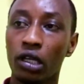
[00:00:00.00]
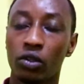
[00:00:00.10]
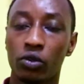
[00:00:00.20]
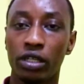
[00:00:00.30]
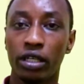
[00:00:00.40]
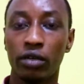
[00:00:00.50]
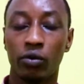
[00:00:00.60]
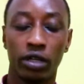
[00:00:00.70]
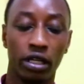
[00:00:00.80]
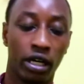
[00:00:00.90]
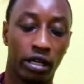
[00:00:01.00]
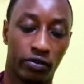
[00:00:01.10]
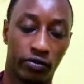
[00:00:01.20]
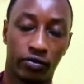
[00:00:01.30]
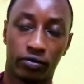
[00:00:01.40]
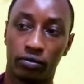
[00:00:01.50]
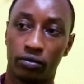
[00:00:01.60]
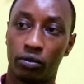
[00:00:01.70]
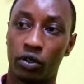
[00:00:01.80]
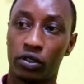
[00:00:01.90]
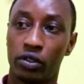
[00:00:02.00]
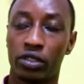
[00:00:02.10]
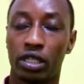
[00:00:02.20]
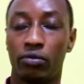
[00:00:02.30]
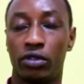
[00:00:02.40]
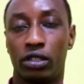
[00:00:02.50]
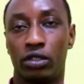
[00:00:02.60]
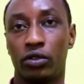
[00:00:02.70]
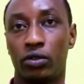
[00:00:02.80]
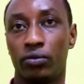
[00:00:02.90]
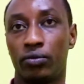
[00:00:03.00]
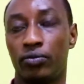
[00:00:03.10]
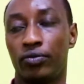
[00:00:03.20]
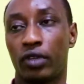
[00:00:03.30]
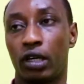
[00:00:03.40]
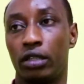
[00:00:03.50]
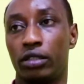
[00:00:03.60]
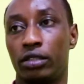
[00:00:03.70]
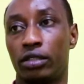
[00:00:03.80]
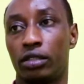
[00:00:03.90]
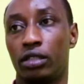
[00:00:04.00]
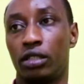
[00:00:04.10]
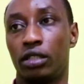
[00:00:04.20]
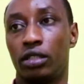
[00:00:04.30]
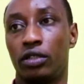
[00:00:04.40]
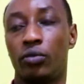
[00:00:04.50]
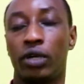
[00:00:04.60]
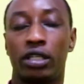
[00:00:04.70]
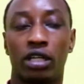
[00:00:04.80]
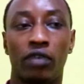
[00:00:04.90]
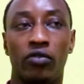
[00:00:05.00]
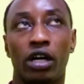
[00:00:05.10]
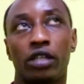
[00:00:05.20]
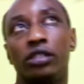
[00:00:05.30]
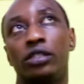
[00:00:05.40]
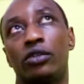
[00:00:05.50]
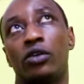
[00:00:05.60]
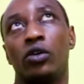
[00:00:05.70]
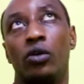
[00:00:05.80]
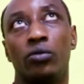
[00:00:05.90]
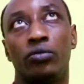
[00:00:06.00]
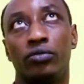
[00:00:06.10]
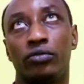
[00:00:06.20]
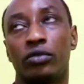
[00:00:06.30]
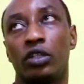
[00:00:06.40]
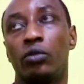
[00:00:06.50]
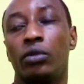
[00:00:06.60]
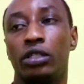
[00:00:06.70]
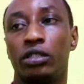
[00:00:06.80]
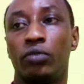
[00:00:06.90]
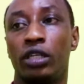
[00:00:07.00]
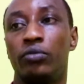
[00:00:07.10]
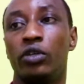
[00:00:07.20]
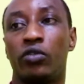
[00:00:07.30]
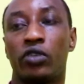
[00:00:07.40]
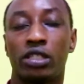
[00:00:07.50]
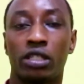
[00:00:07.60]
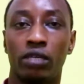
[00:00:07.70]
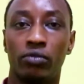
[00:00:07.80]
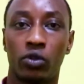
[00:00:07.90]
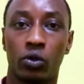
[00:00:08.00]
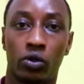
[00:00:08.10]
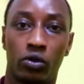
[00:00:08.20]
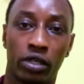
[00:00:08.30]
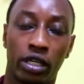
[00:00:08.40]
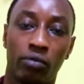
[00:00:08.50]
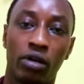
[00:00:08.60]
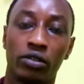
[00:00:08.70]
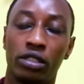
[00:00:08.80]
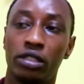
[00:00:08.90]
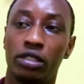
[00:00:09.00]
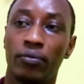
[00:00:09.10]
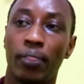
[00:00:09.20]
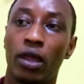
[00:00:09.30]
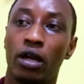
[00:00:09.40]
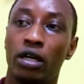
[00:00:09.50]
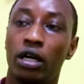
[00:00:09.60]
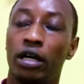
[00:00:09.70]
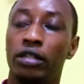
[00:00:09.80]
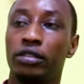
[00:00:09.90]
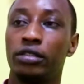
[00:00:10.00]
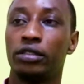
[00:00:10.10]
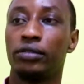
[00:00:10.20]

today we have brought you something new and you might have heard it or you might, it might be your first time to, to hear about it. And